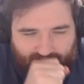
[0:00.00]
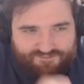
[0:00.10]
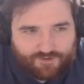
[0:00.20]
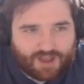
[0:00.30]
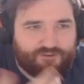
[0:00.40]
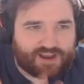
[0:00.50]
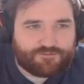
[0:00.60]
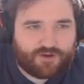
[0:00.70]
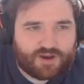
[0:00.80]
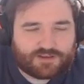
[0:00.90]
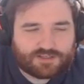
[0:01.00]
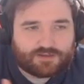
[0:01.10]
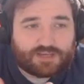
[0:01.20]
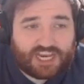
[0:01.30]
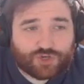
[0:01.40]
find it very
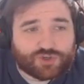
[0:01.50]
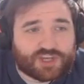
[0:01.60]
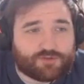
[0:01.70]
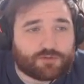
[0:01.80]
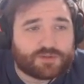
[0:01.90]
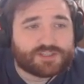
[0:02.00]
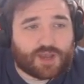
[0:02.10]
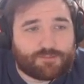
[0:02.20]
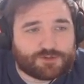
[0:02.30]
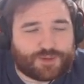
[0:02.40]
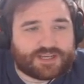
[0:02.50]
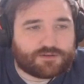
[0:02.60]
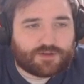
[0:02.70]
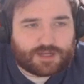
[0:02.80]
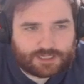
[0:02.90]
interesting from a design
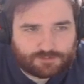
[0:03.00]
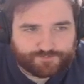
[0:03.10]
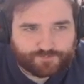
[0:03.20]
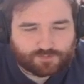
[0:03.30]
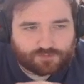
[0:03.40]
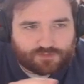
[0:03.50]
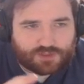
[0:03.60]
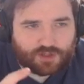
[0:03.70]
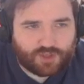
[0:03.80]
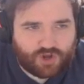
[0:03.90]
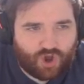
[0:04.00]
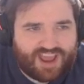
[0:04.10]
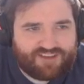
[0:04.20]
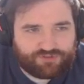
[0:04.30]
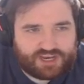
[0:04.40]
perspective that not
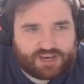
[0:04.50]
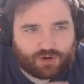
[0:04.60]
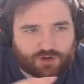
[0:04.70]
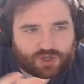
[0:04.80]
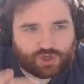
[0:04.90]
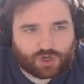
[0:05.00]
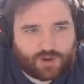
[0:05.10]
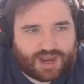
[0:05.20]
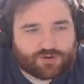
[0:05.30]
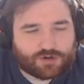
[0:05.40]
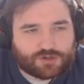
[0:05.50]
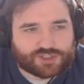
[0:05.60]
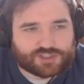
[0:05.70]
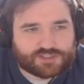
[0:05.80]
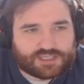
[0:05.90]
every hero can go aggro
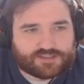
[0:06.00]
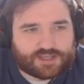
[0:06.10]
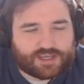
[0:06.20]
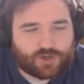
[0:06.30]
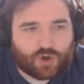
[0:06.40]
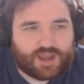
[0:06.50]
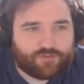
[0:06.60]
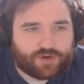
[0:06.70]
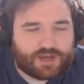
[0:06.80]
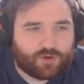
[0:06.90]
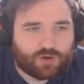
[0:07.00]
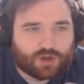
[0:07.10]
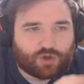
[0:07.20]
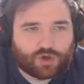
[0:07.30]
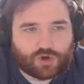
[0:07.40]
just as easily, and not every hero
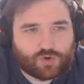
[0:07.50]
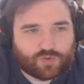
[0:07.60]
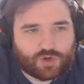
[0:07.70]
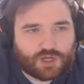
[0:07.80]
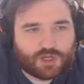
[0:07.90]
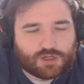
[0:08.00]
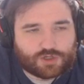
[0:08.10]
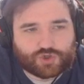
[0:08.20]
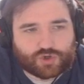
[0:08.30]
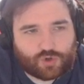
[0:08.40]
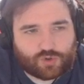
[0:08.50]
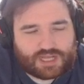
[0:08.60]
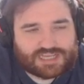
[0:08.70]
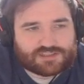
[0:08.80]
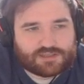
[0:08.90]
can go control
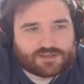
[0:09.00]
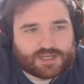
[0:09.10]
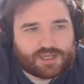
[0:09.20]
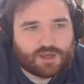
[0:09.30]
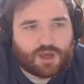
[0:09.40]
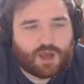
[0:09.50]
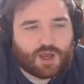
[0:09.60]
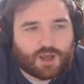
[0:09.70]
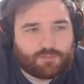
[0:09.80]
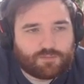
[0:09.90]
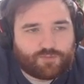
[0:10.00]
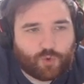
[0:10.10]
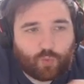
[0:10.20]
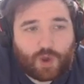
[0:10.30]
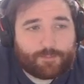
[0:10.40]
as easily.
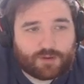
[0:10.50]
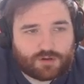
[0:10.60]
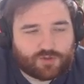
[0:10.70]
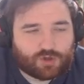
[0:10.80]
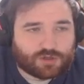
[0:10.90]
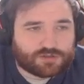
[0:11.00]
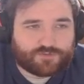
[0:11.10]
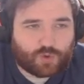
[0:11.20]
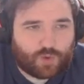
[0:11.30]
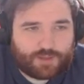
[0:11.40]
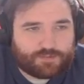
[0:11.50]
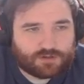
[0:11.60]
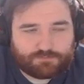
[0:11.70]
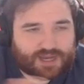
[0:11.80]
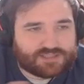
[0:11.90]
The cost of your
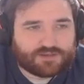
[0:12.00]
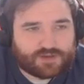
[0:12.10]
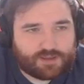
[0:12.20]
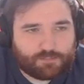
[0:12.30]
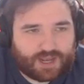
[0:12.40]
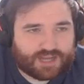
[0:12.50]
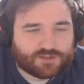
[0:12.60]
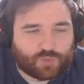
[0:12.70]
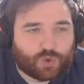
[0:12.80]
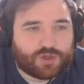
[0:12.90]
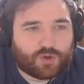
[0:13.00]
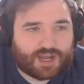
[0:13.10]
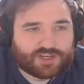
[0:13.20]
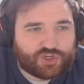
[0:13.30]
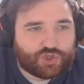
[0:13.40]
weapon massively impacts what you can
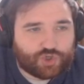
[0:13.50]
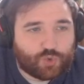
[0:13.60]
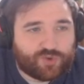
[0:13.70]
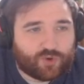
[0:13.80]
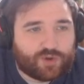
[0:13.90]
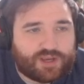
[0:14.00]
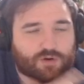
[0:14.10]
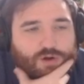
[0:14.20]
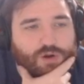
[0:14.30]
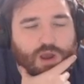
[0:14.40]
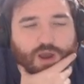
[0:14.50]
actually do with your hero,